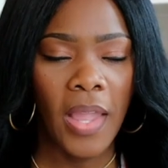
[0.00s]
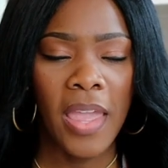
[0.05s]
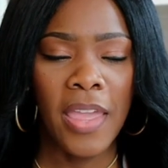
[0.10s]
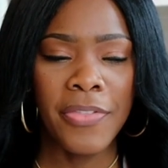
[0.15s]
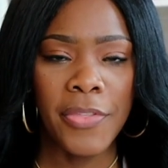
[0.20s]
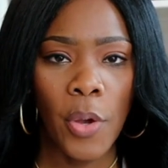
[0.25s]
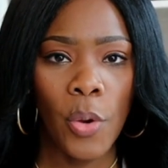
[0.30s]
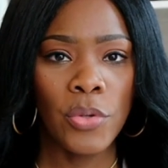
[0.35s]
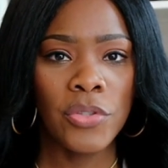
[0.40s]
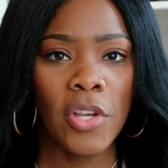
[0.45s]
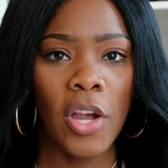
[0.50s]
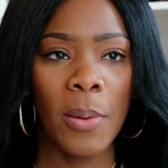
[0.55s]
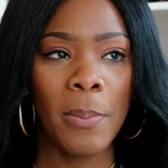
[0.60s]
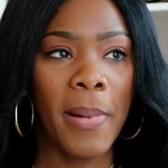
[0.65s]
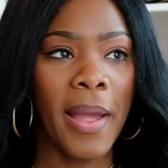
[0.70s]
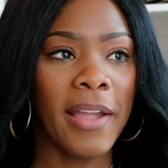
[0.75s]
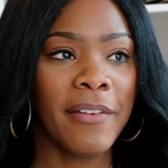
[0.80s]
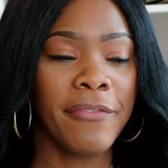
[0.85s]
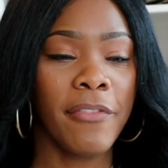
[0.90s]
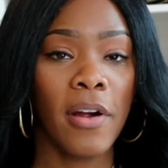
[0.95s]
and those are
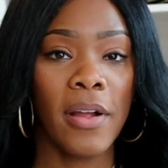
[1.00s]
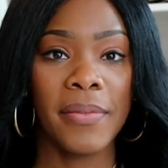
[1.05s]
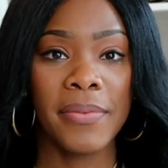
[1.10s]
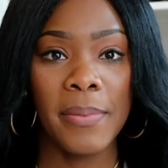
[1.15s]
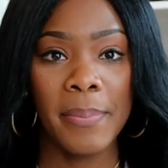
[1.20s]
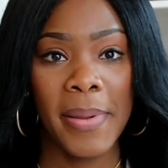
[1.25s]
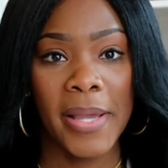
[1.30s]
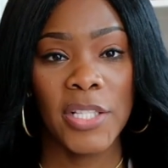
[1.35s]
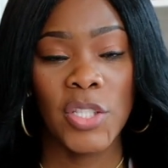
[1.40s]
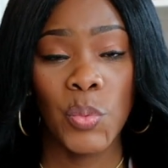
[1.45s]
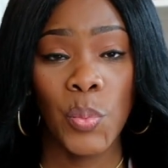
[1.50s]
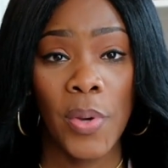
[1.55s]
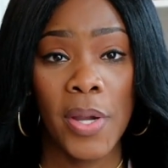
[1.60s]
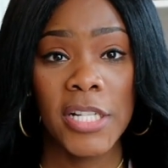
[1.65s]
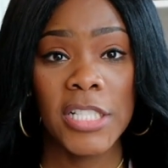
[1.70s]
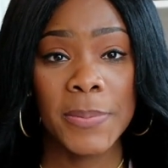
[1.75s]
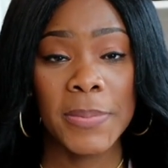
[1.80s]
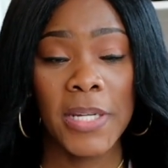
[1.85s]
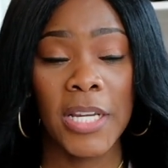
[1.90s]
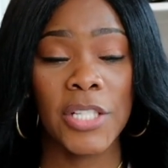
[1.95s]
by far the best
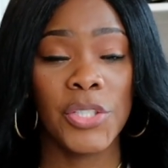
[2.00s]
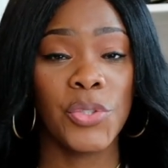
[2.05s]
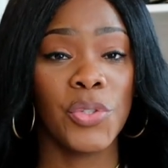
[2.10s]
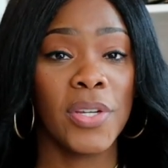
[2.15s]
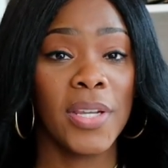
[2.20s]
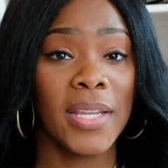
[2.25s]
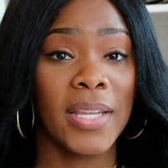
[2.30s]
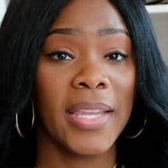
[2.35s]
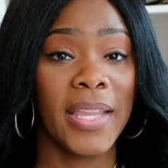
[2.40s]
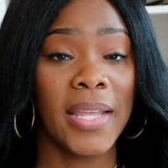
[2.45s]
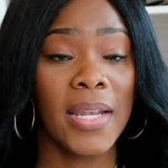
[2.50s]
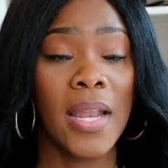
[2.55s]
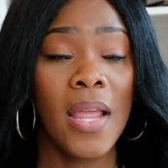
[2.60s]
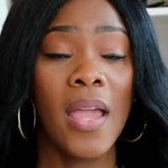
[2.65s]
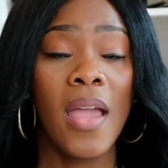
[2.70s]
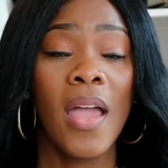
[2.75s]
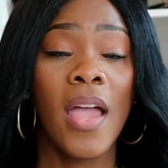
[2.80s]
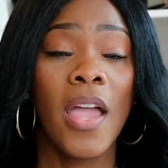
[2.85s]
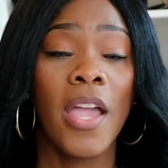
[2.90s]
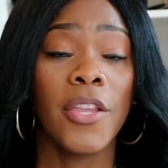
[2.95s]
ones because you can get
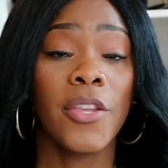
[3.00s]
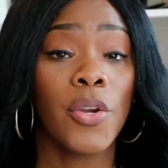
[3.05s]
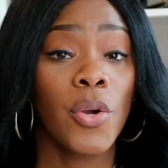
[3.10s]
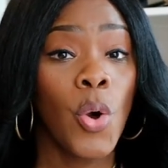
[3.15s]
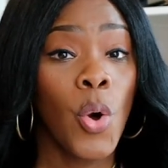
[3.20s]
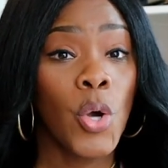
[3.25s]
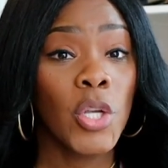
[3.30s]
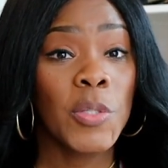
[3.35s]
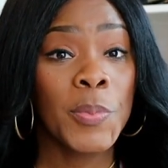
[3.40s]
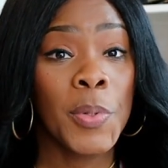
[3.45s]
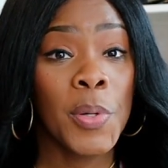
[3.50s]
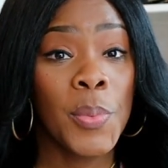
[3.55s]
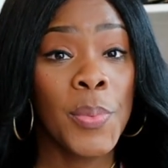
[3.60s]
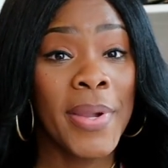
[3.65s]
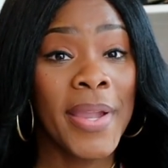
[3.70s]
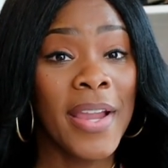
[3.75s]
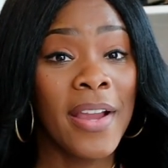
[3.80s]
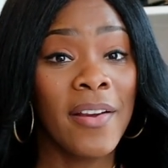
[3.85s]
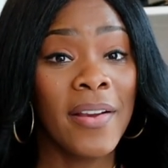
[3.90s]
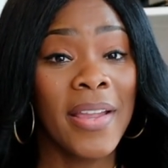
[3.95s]
your cost per
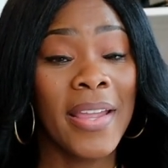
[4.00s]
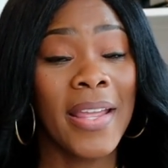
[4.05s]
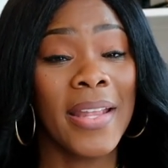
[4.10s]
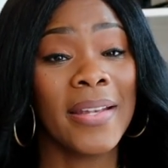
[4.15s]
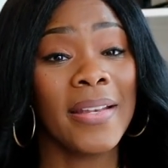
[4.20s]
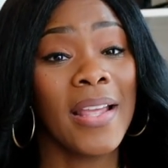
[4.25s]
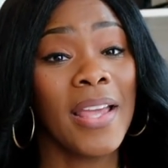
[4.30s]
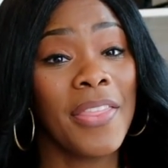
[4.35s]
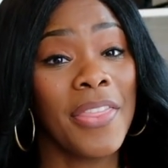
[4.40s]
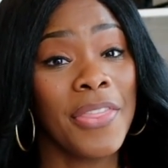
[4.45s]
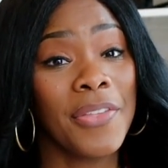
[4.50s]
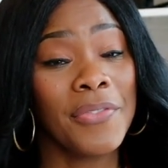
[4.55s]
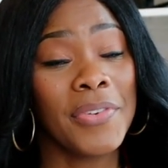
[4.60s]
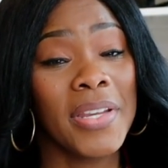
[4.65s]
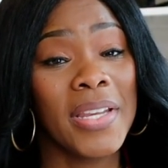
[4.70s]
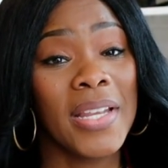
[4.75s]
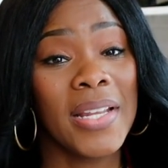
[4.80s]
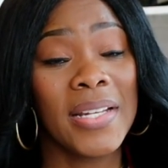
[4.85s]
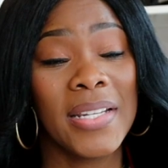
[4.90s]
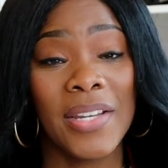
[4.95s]
wear in
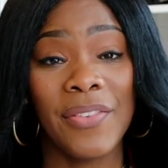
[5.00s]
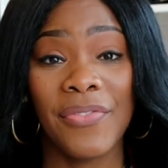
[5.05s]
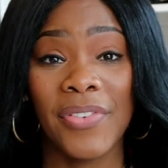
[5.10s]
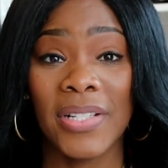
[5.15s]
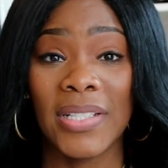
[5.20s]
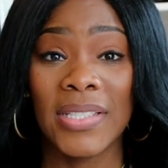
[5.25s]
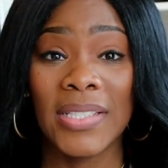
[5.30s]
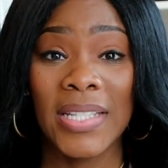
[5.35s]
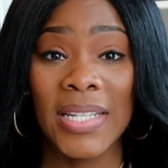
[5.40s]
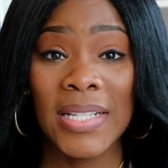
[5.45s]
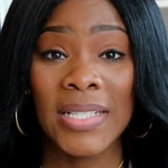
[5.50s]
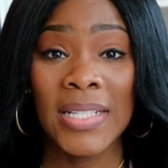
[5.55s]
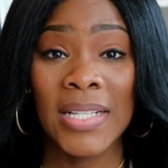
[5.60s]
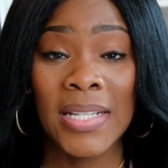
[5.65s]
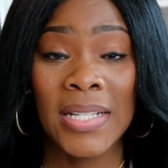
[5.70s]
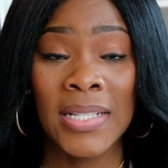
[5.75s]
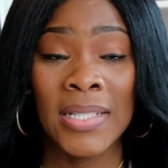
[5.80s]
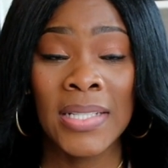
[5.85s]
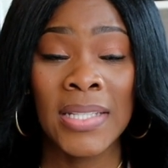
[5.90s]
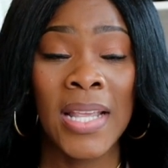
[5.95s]
three different
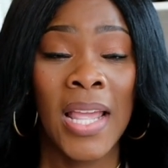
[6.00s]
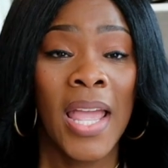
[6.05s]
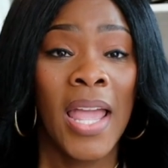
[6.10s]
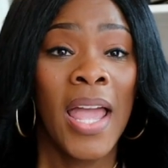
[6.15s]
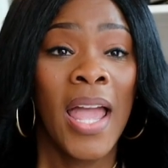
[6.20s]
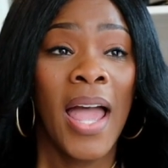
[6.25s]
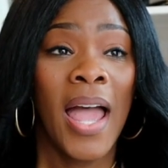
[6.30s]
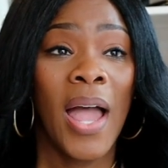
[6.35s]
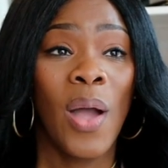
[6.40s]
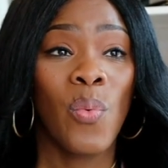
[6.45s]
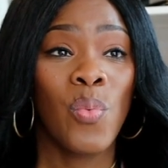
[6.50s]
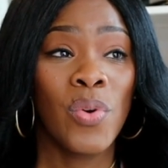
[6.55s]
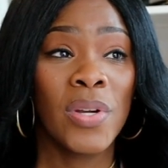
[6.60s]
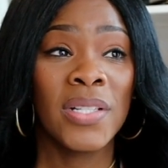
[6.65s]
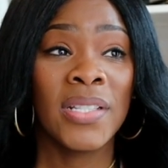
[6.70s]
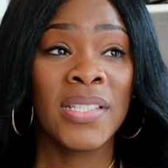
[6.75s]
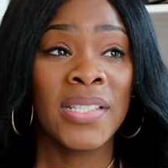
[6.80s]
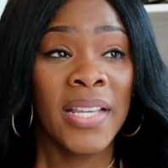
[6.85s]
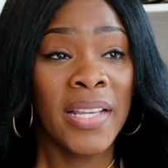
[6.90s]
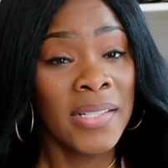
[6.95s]
seasons. I
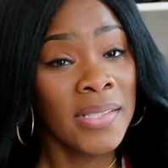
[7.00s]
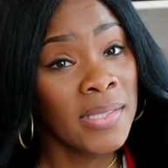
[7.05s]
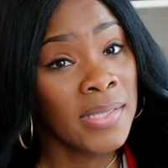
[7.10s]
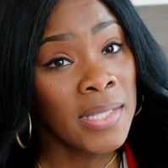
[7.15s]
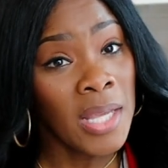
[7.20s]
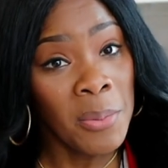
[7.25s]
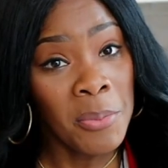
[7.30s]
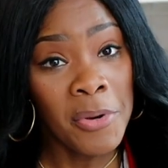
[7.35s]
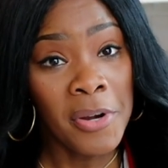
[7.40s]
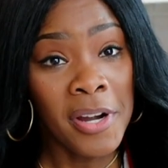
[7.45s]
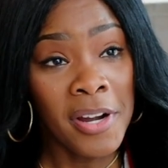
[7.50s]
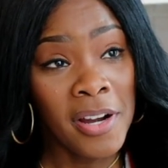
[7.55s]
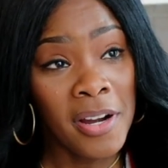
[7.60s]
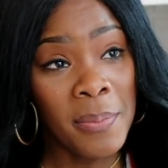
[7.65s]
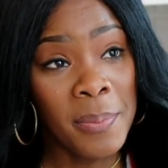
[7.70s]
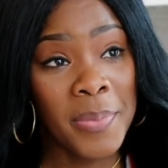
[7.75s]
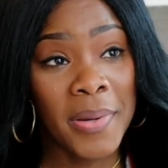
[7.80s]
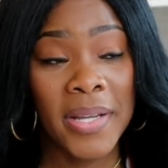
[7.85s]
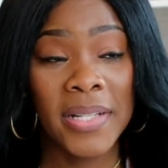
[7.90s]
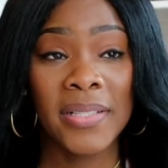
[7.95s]
would say
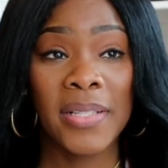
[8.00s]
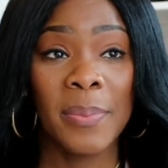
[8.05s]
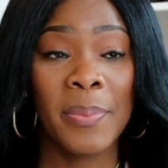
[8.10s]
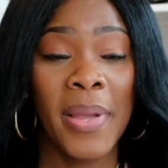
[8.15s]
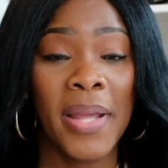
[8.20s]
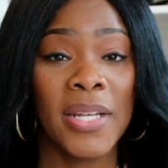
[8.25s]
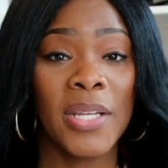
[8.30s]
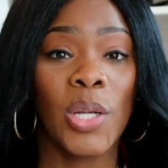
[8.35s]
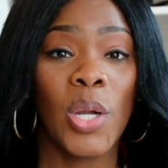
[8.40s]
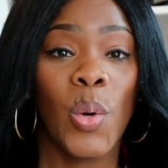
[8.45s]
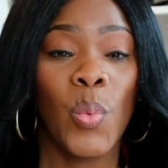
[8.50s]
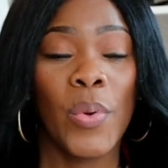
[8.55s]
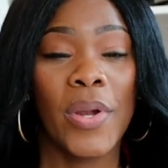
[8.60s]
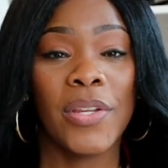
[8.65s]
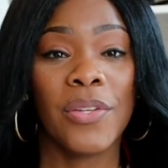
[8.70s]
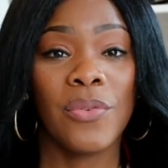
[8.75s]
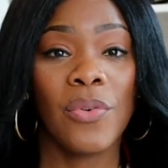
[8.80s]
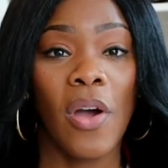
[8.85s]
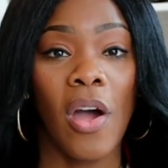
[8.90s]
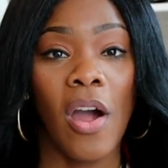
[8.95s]
summer, but depending on where
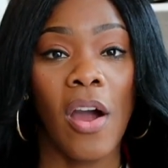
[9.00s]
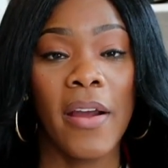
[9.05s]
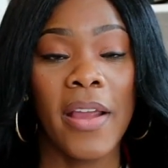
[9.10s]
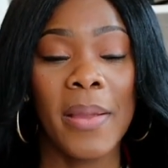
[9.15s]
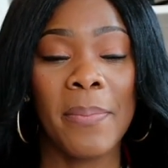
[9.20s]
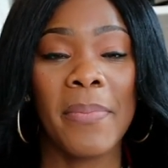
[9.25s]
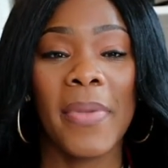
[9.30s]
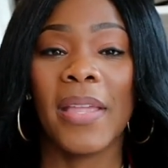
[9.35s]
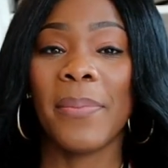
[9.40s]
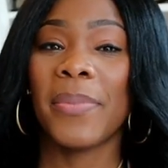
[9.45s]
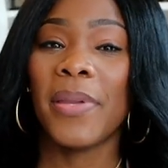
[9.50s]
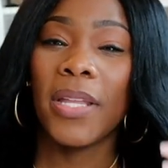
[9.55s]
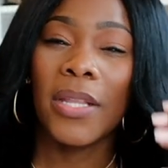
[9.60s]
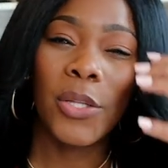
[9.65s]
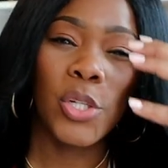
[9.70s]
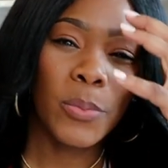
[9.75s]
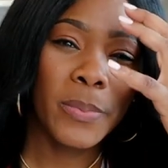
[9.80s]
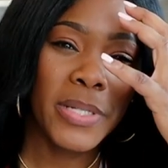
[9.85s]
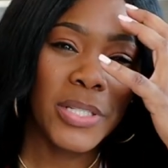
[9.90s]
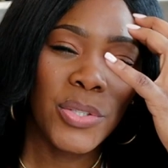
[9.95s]
you are, it may be a
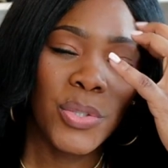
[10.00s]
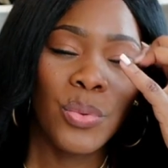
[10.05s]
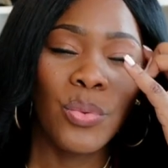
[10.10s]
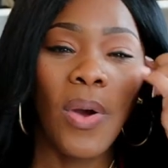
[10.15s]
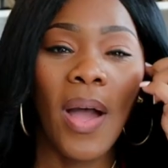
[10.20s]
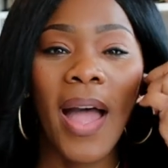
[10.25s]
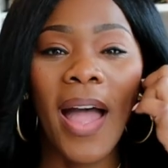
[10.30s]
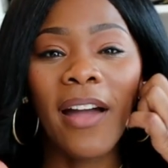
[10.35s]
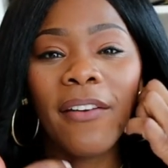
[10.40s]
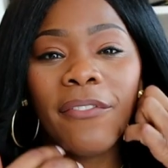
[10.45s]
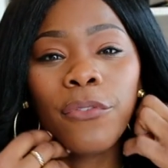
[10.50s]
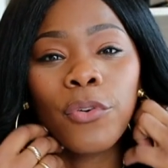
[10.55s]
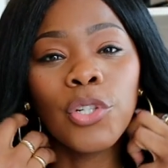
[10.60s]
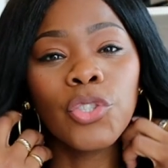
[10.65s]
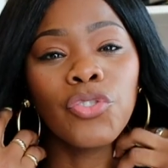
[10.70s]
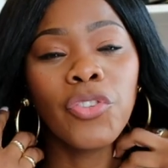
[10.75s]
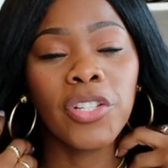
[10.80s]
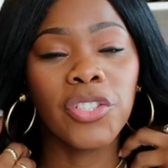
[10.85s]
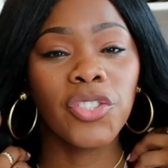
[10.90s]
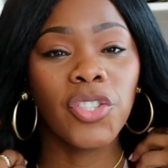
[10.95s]
little bit too hot for
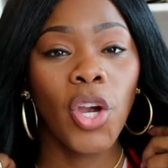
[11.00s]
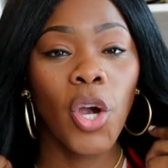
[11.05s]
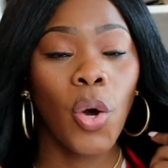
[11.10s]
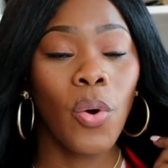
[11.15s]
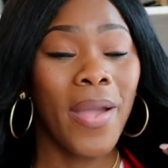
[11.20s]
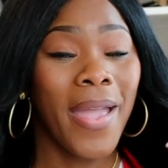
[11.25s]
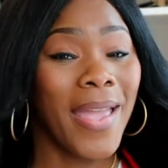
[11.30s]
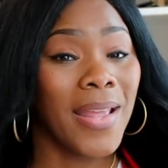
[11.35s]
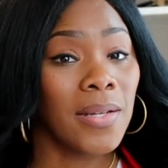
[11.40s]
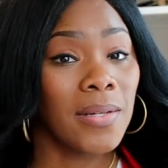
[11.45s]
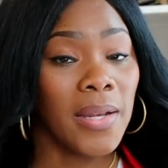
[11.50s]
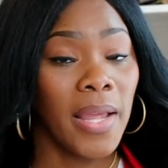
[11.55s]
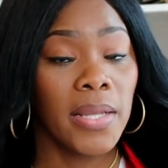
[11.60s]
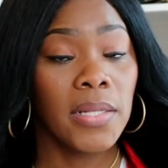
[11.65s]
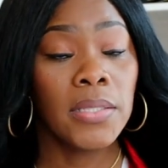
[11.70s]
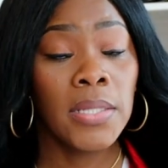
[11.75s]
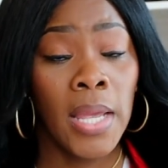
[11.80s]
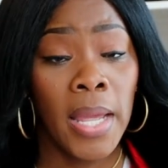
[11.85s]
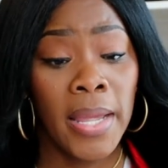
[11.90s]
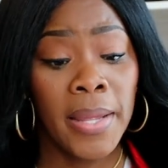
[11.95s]
a trench coat at
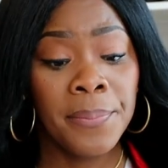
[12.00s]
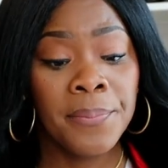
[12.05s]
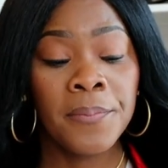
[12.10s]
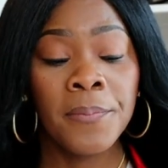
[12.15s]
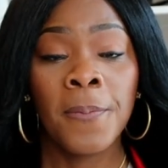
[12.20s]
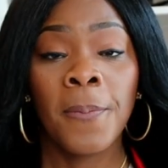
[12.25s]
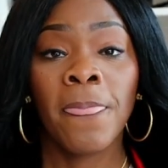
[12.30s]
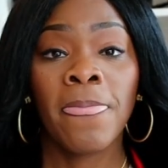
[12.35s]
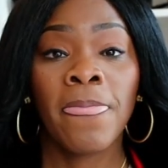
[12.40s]
nighttime.